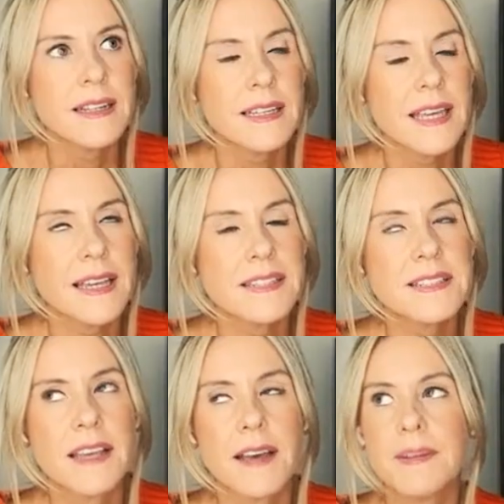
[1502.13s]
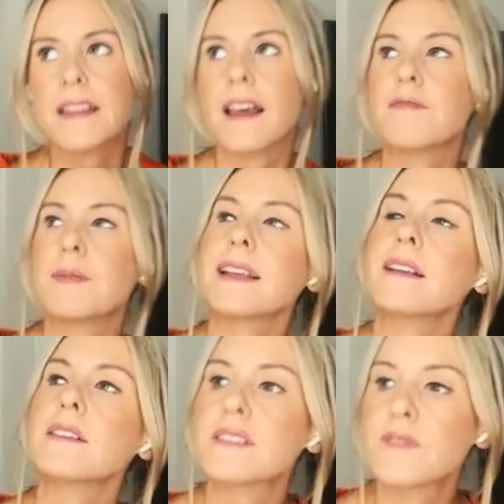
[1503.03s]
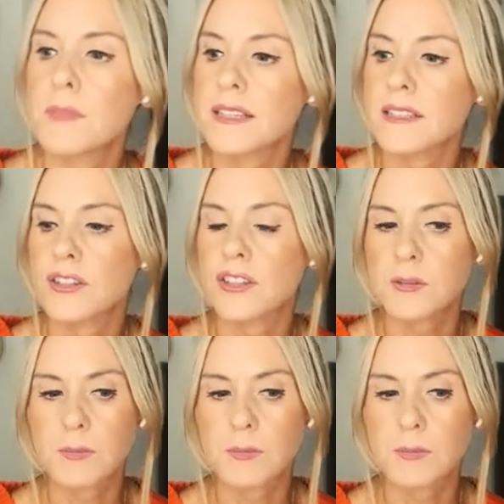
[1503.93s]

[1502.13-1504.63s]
Yes, I mean, I've played lots of amazing shows,